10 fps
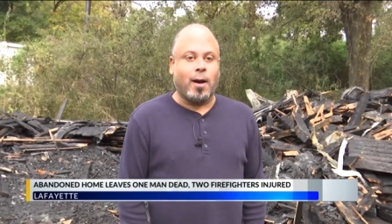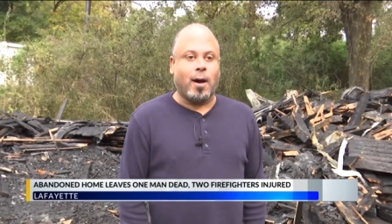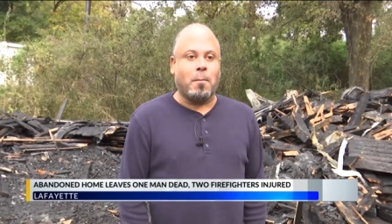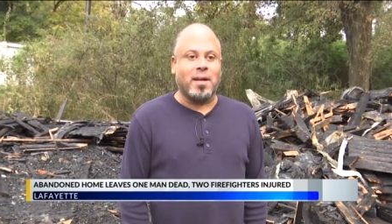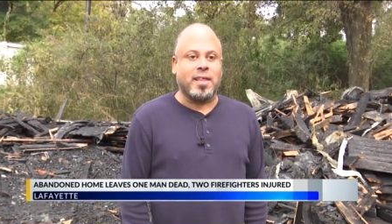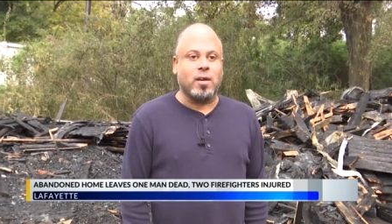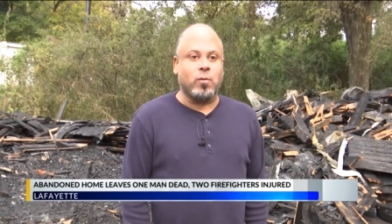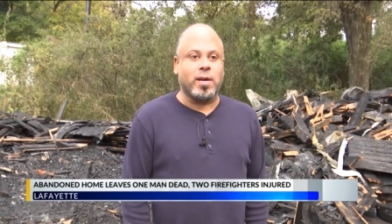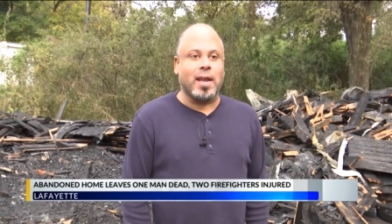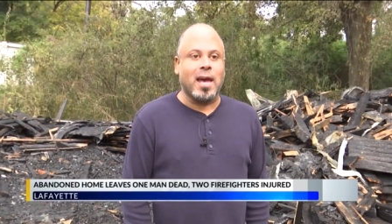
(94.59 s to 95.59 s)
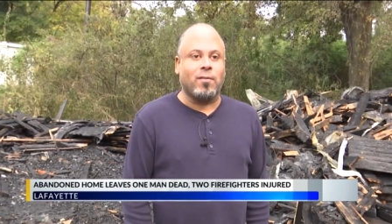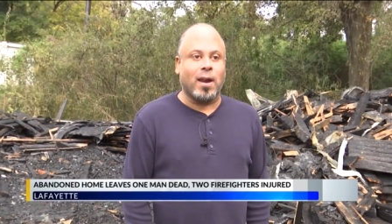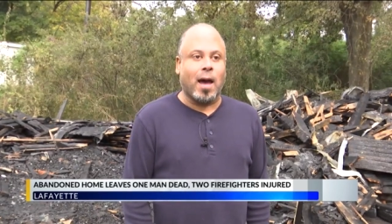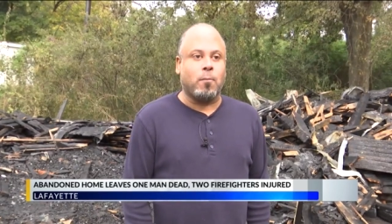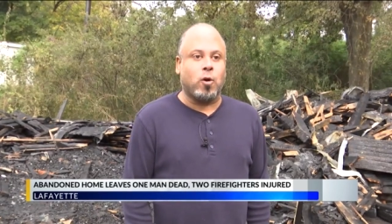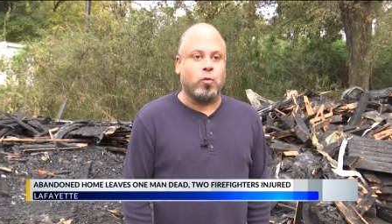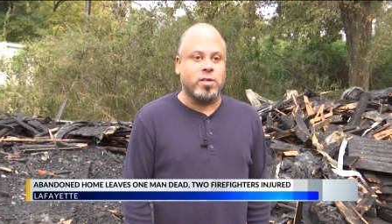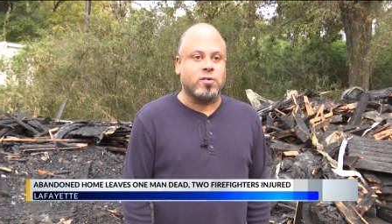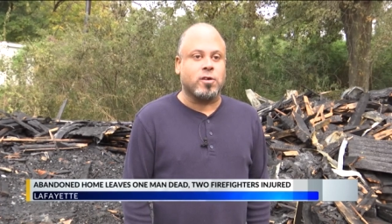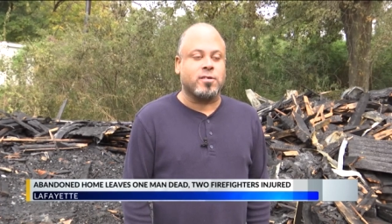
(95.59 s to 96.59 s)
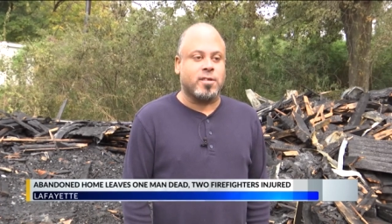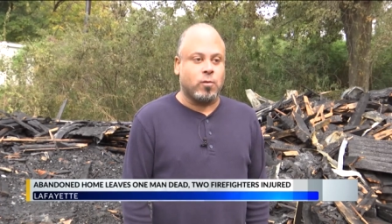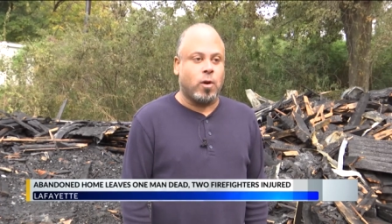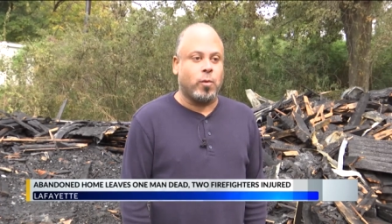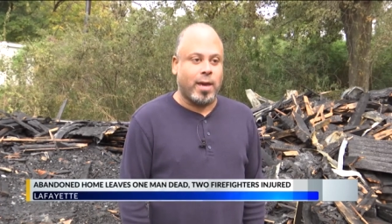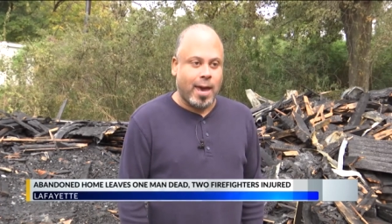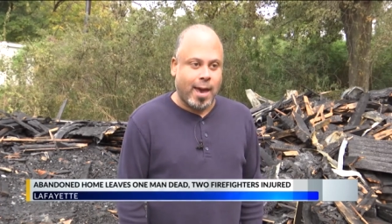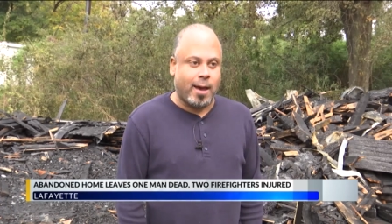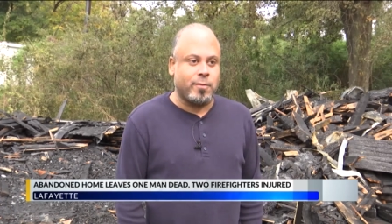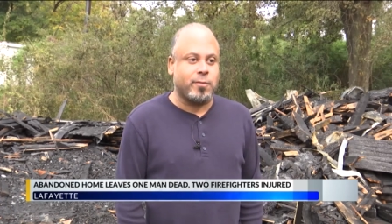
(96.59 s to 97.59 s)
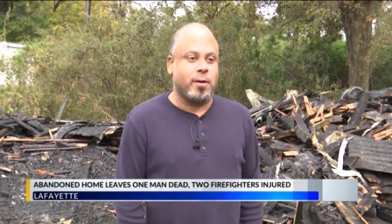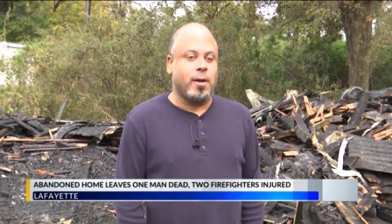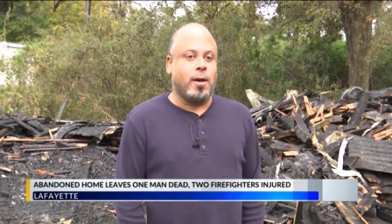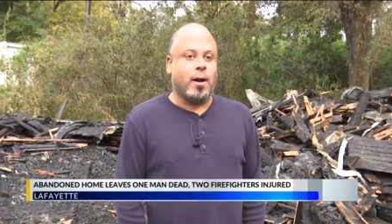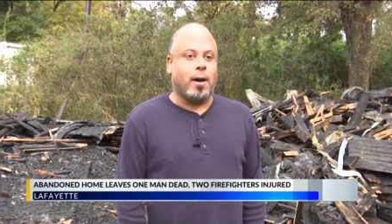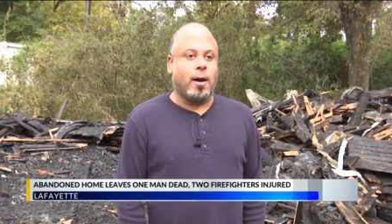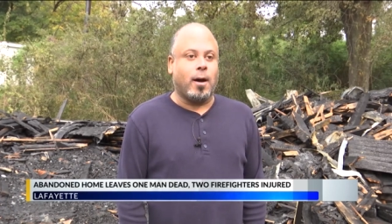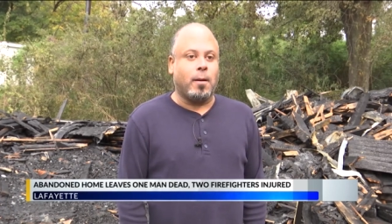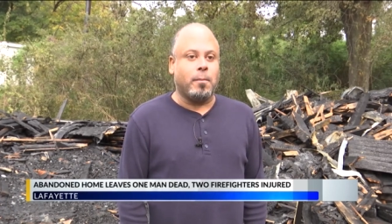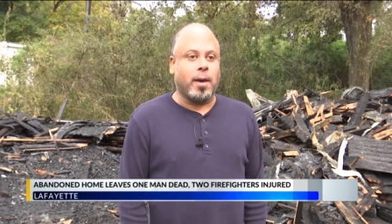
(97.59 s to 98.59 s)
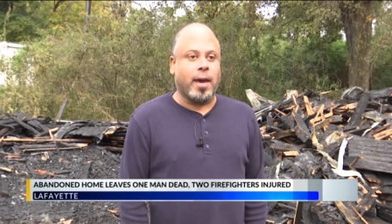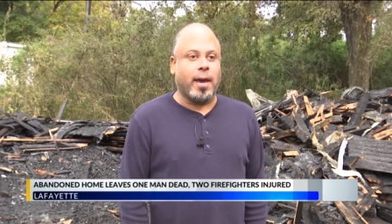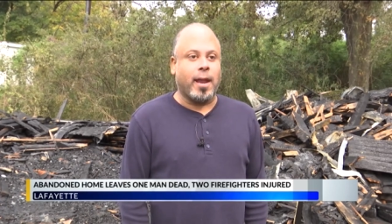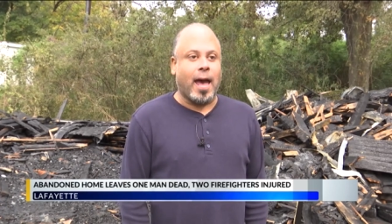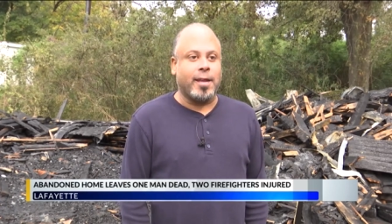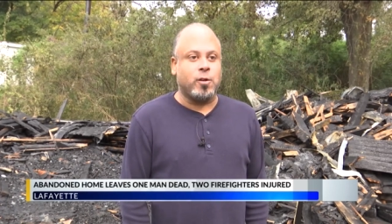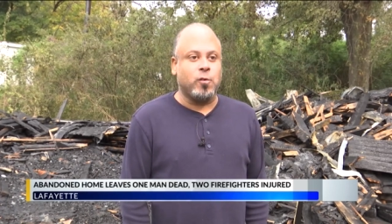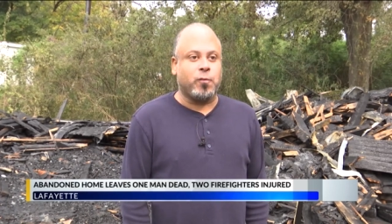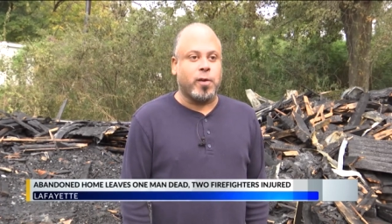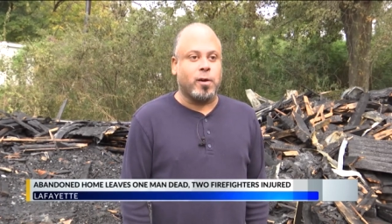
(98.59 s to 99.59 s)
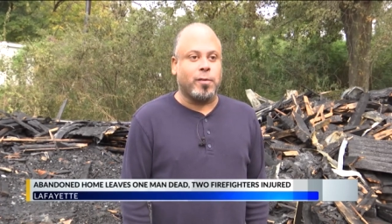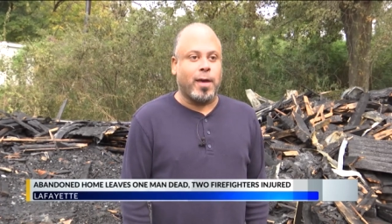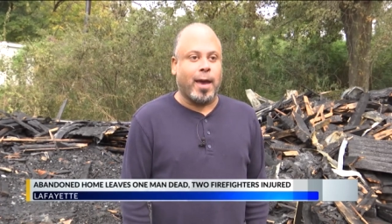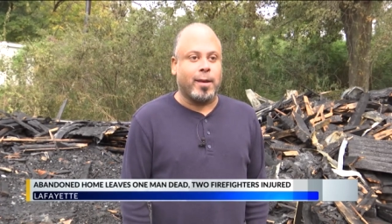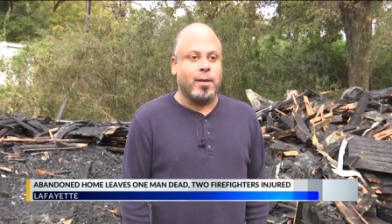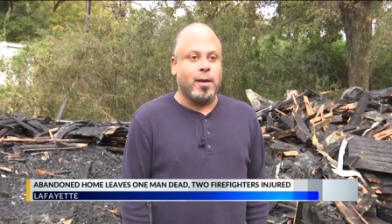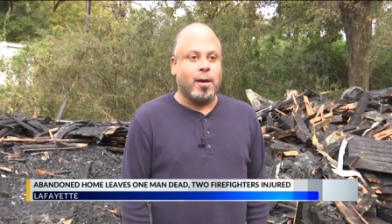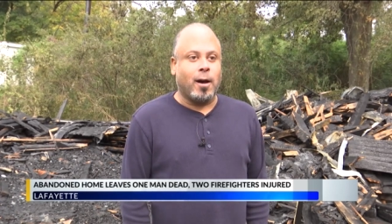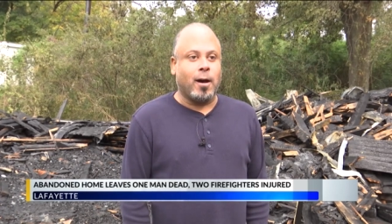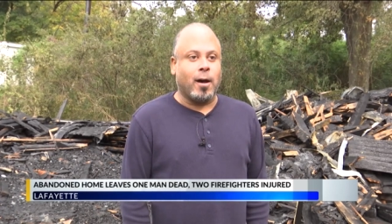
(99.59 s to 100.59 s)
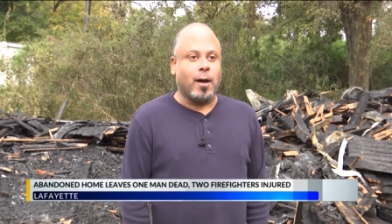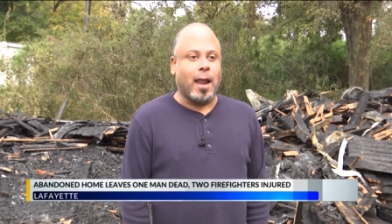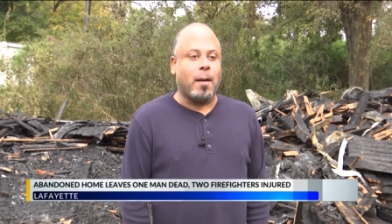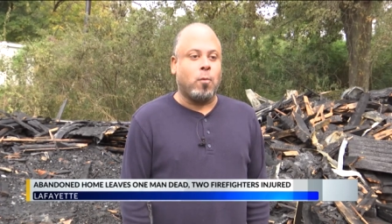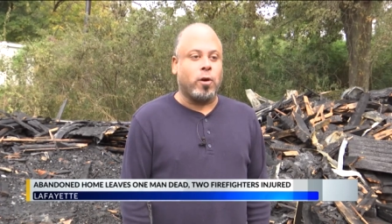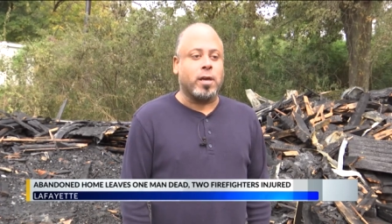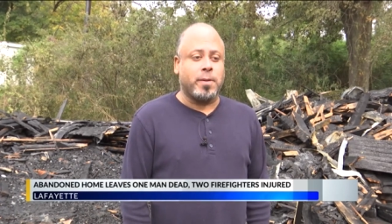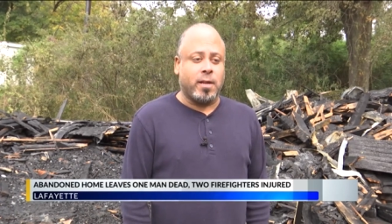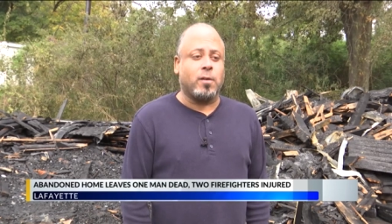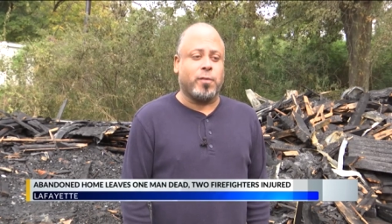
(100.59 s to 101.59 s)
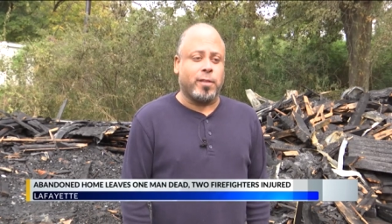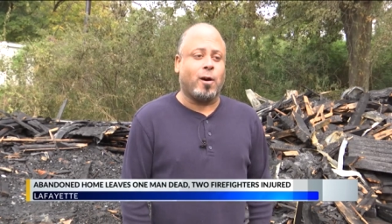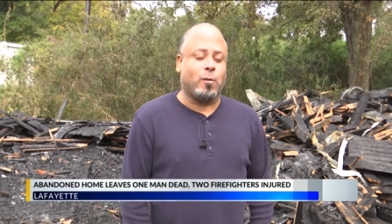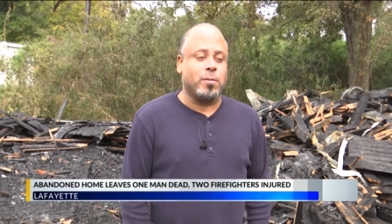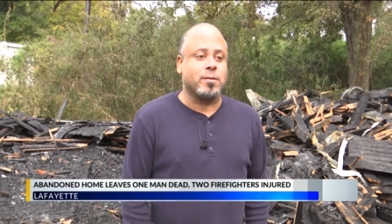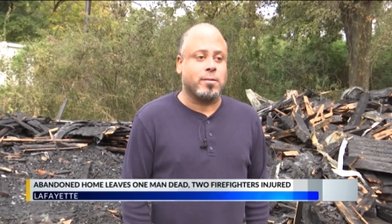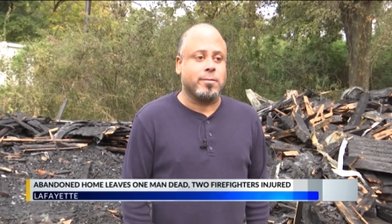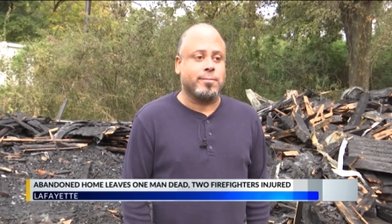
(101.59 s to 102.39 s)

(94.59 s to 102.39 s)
Um, I think we could have a lot more resources than what we have, um, and I do feel that uh, a lot more can be done for the homeless.